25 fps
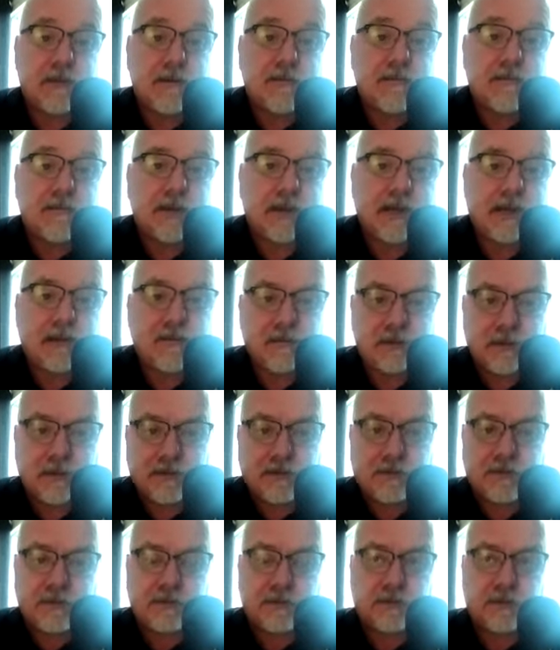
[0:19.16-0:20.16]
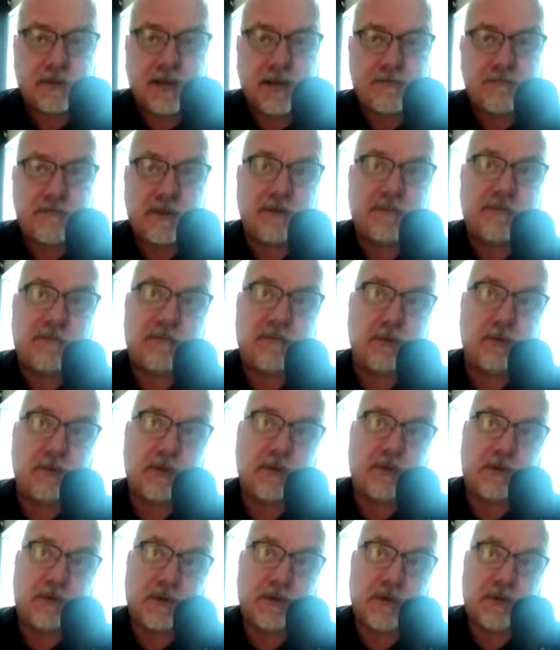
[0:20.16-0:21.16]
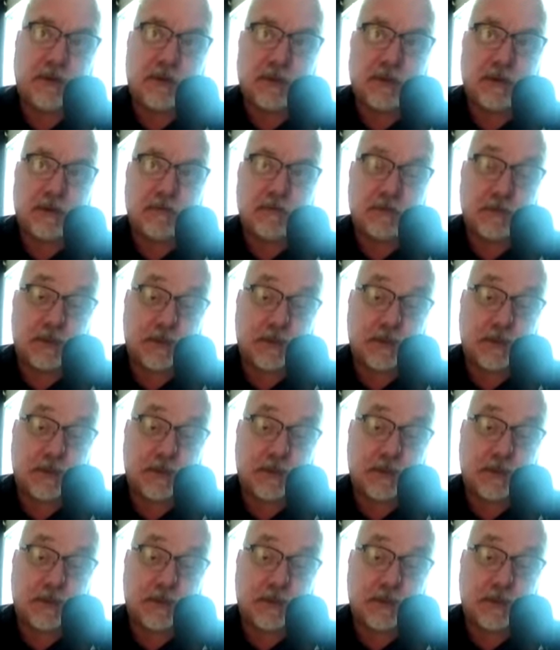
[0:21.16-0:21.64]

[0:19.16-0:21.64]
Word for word: What I want to, what I've been focusing on,